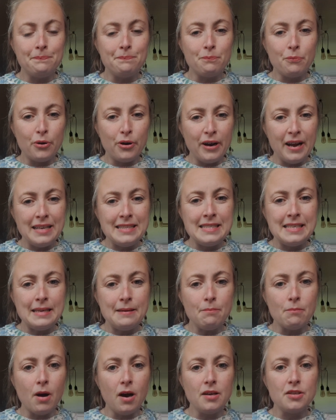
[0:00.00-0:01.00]
pretty
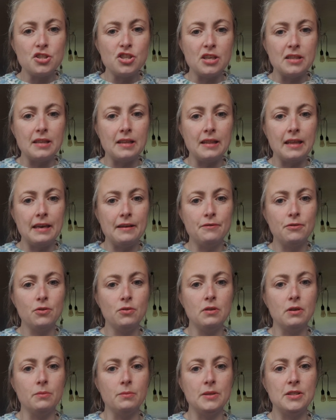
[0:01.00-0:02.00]
much at the level
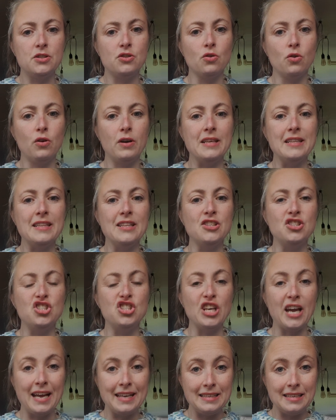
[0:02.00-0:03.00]
that we saw in the
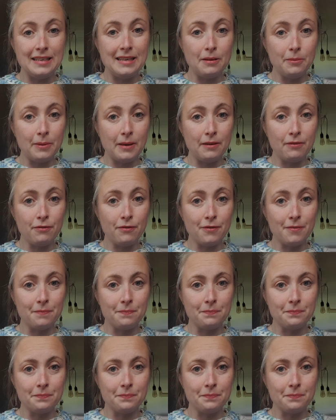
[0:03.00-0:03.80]
January wave.